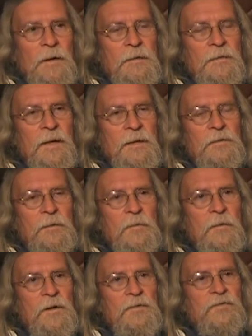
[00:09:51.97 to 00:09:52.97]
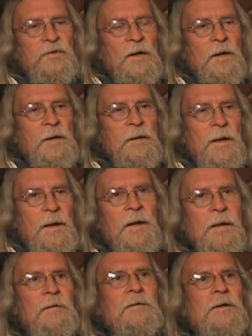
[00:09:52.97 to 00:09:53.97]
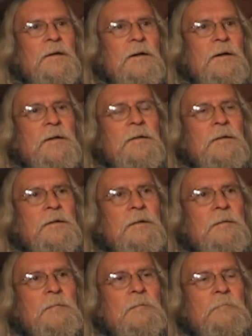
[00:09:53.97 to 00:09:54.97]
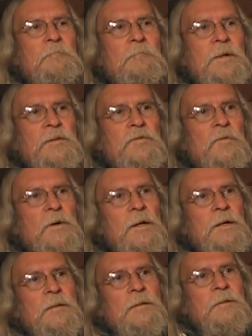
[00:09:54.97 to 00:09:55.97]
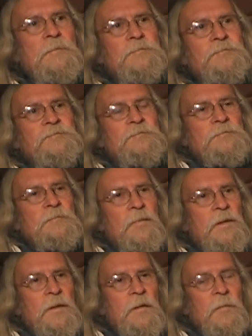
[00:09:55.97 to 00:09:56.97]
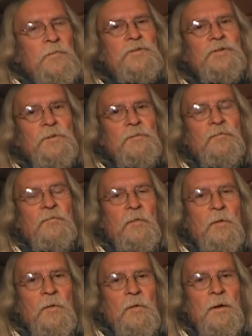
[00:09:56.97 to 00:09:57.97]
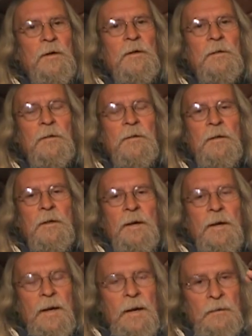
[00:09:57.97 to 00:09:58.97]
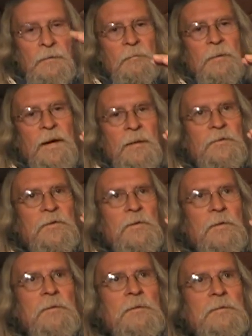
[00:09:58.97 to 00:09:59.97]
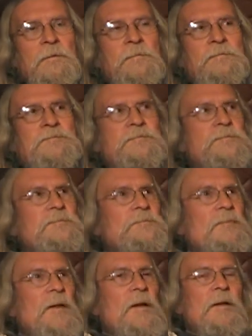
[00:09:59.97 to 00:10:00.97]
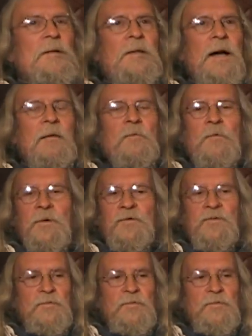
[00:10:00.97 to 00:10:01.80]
that there was an area between the ocean floor and the mantle that was